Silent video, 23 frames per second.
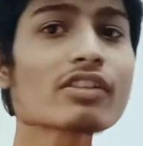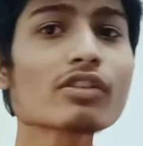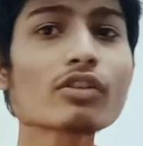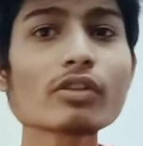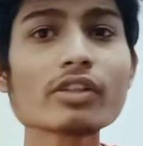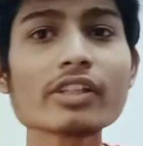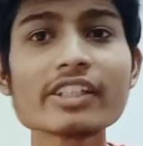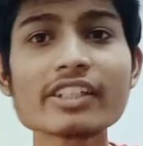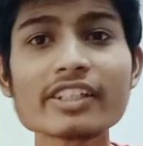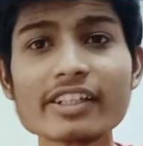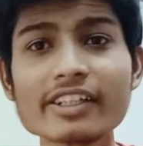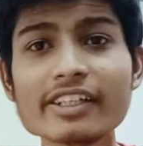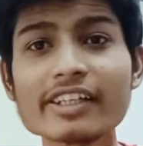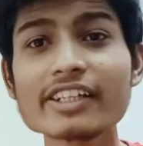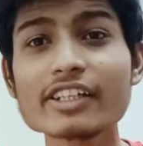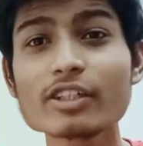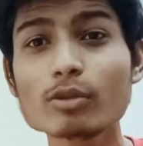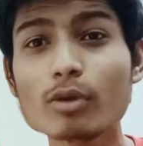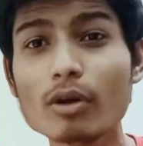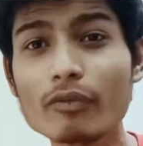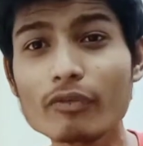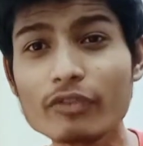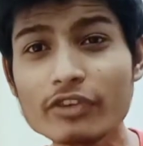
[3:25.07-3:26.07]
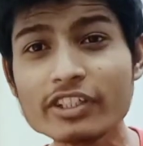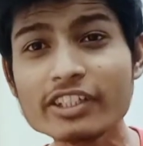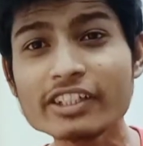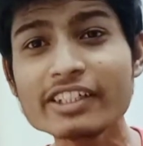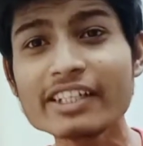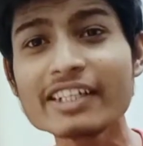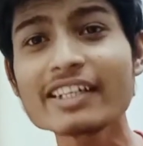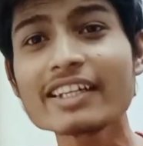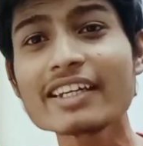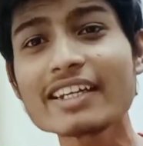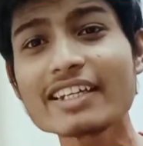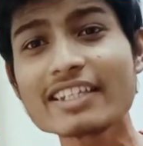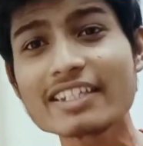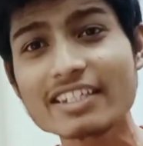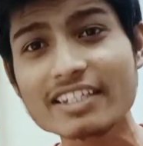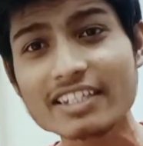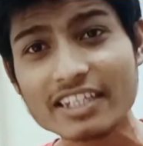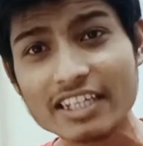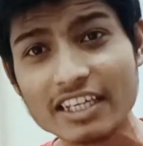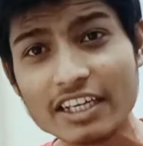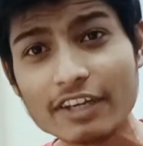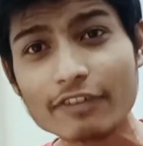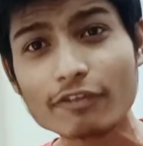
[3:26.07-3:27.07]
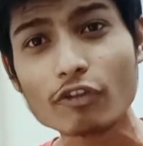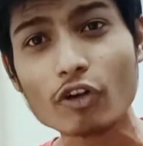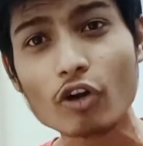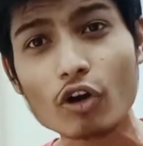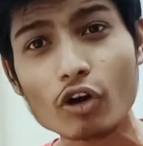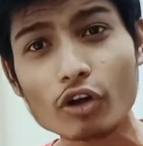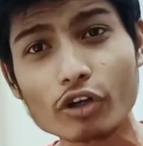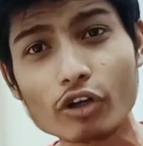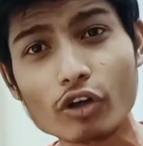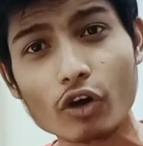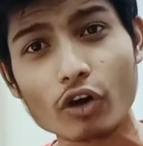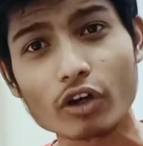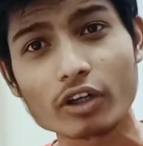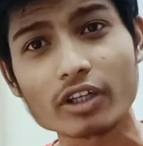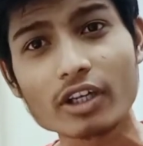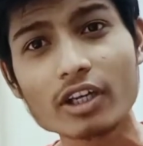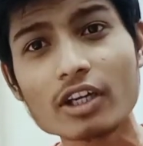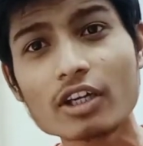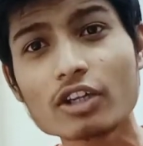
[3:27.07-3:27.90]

on internet you are visiting is safe or not.